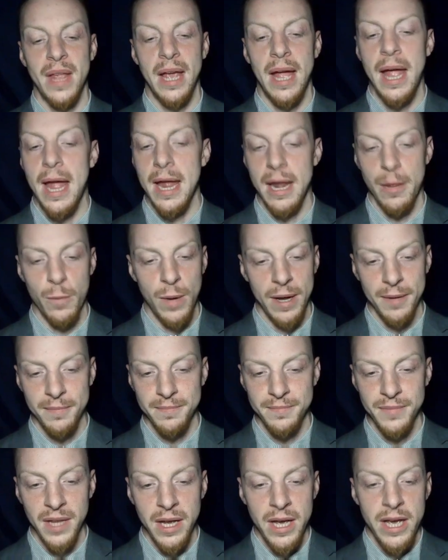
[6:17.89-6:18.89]
Anyway,
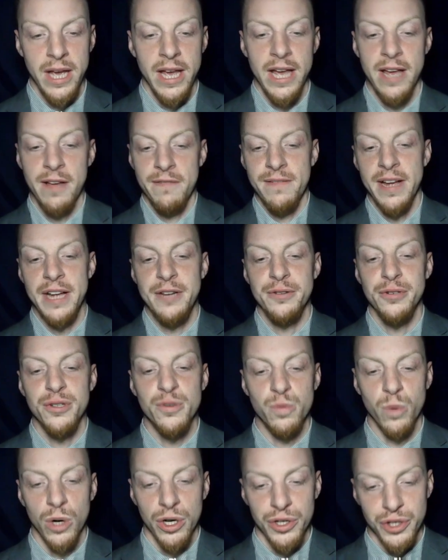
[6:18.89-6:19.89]
if angels
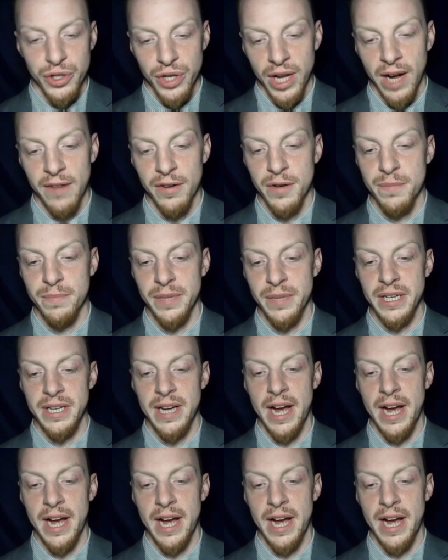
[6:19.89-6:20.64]
were to govern men,